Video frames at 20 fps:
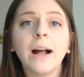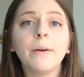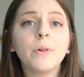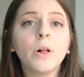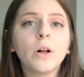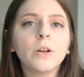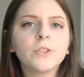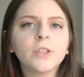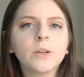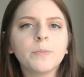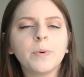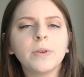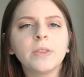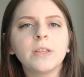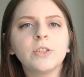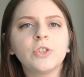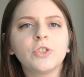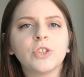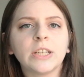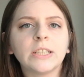I will also put
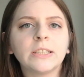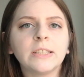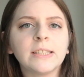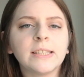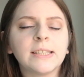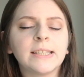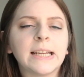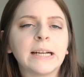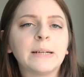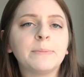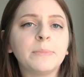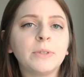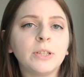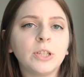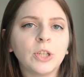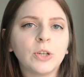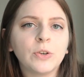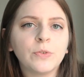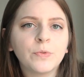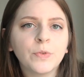this checklist down
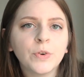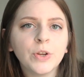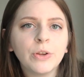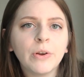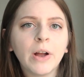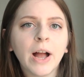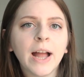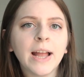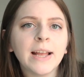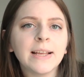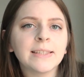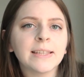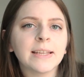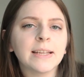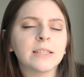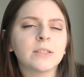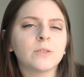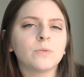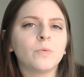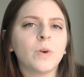below for you guys,
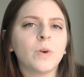as